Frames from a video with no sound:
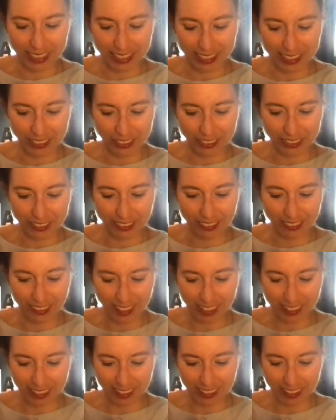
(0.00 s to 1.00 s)

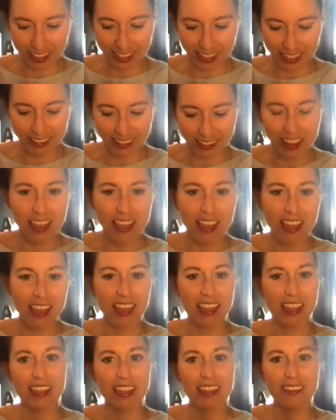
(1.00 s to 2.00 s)
interested in,
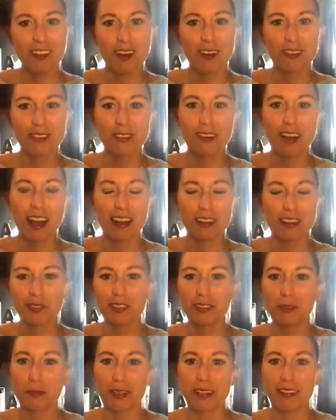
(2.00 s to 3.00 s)
and also how
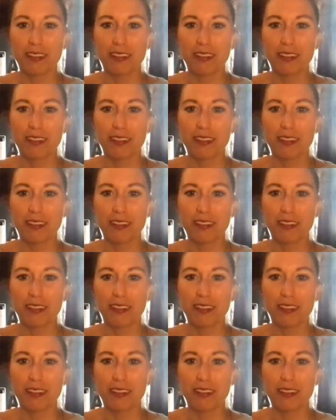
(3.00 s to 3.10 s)
she's been